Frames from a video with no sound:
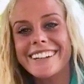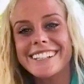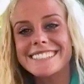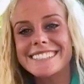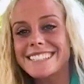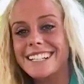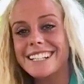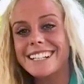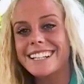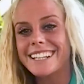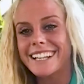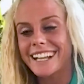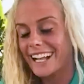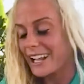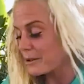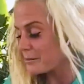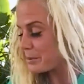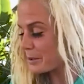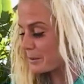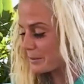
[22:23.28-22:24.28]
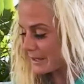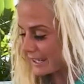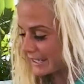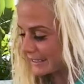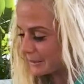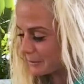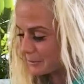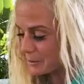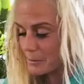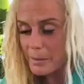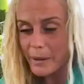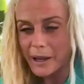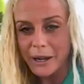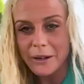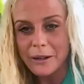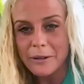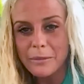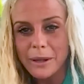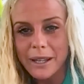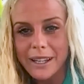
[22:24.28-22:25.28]
exactly. I'll probably end up in
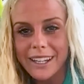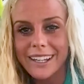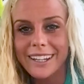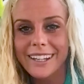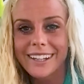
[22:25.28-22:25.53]
Byron Bay.